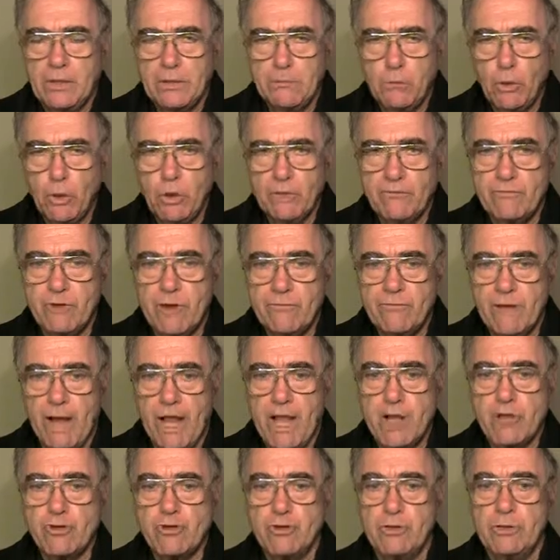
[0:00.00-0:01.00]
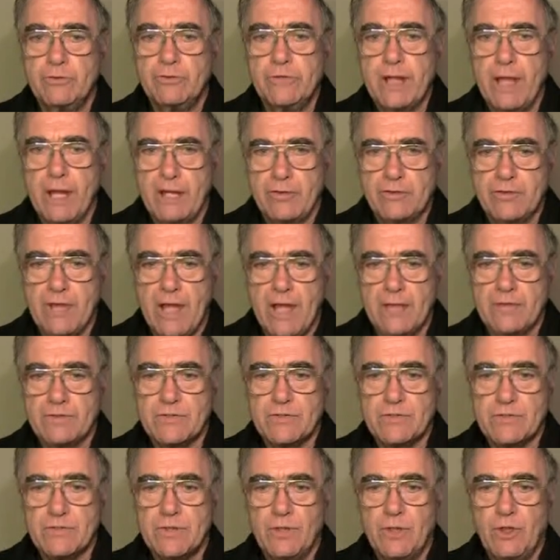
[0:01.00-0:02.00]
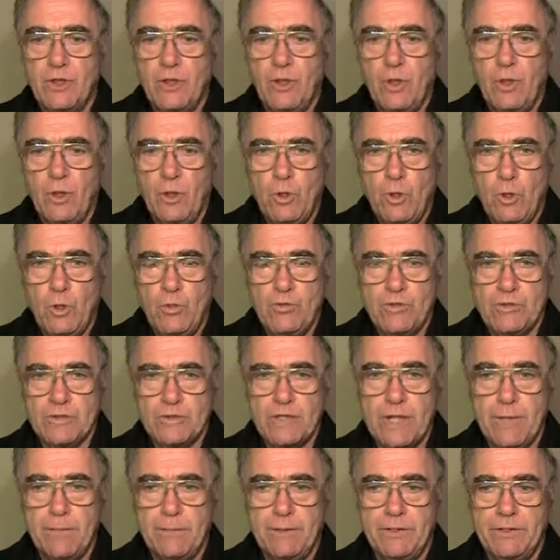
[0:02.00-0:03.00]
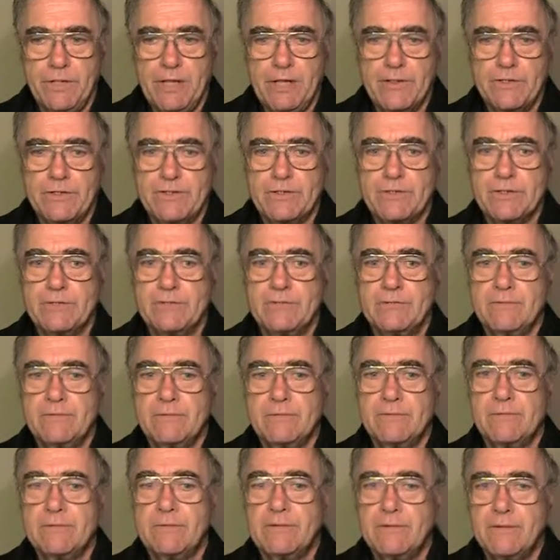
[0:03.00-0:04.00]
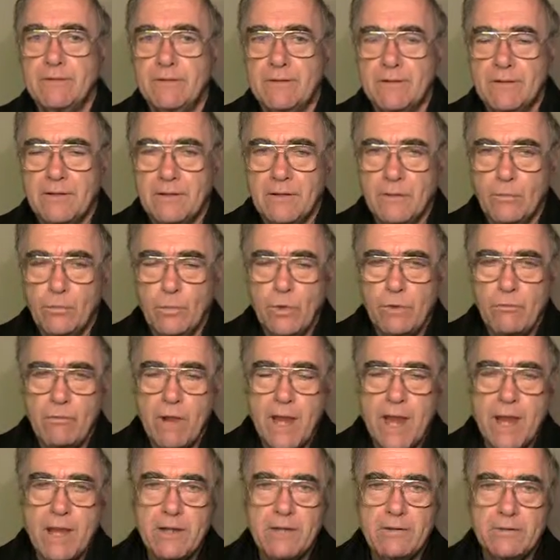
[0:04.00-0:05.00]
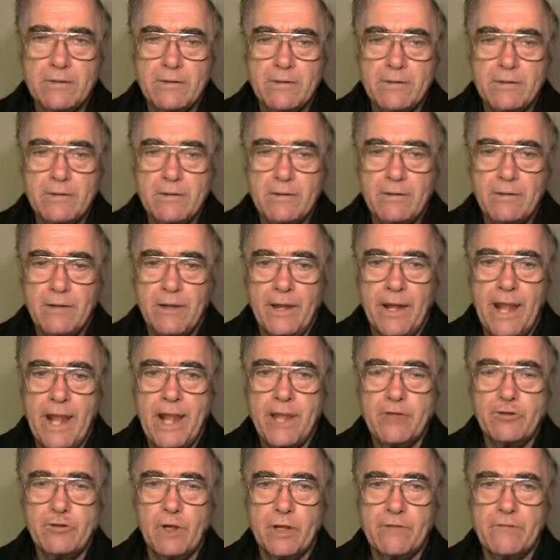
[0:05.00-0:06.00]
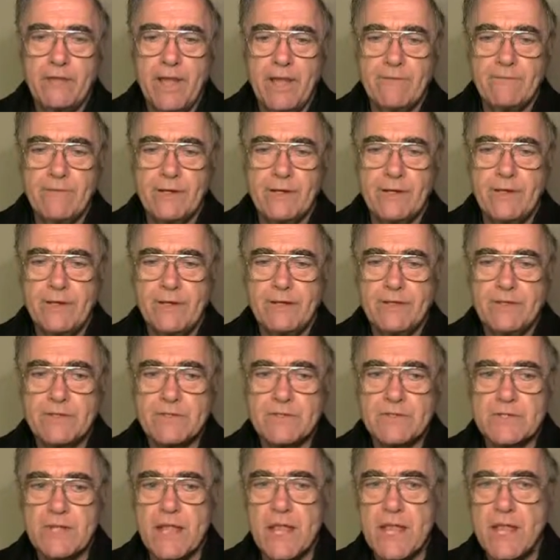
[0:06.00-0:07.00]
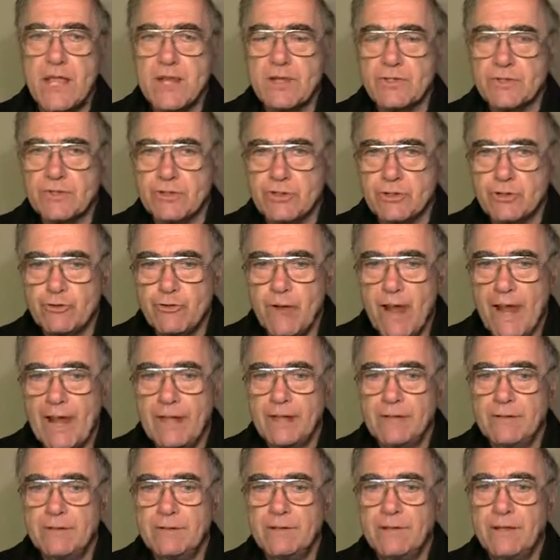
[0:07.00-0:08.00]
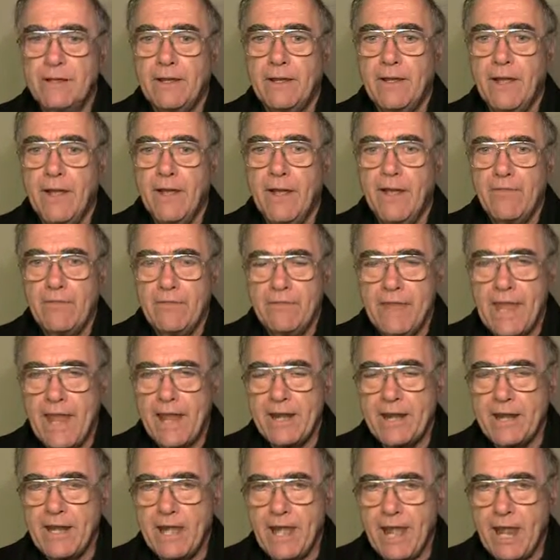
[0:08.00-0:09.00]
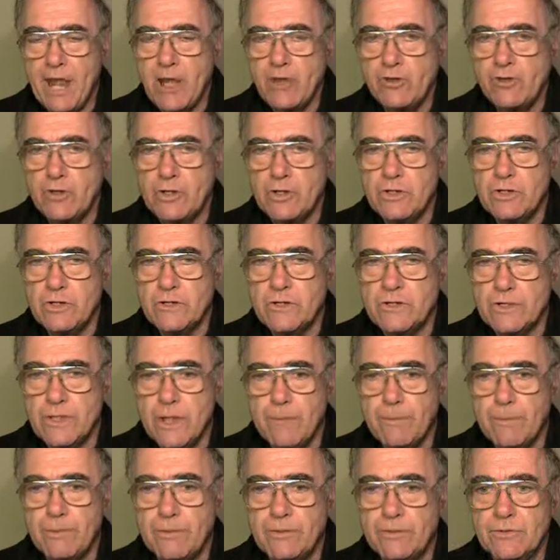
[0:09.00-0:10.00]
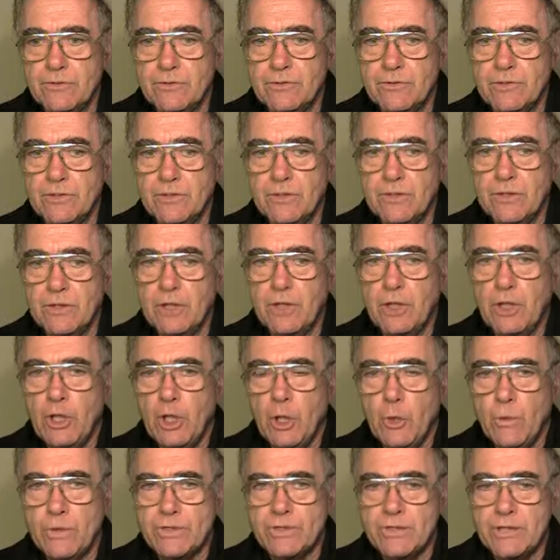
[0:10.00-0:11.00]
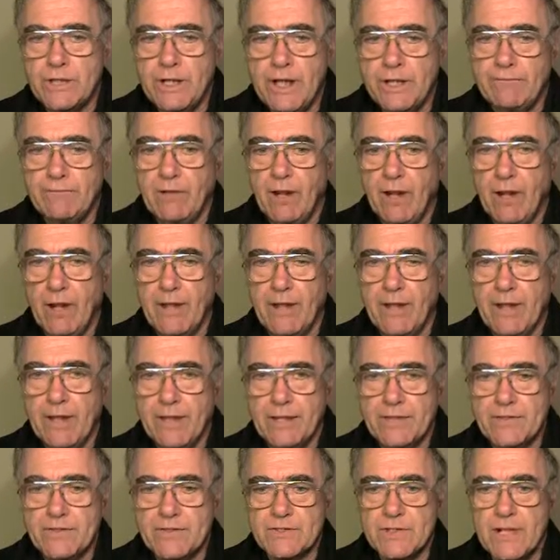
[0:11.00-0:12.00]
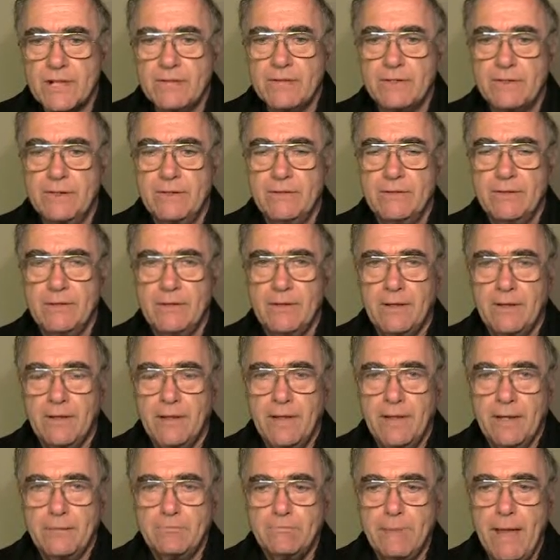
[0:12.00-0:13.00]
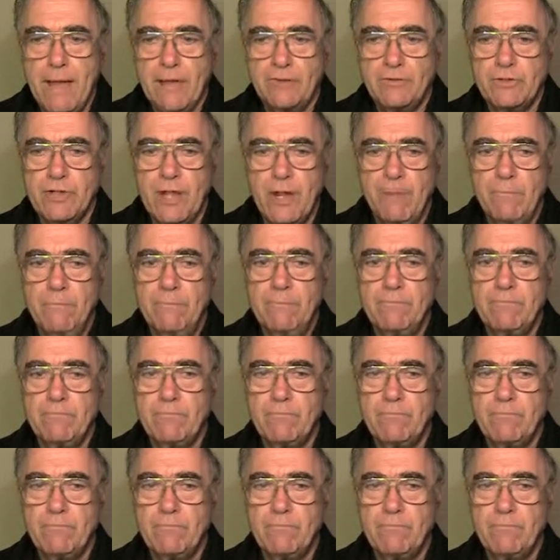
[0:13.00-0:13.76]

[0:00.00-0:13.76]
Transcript: The book of Revelation tells us who the serpent is. We read, An angel of heaven seized the dragon, that ancient serpent, who is the devil and Satan, and bound him.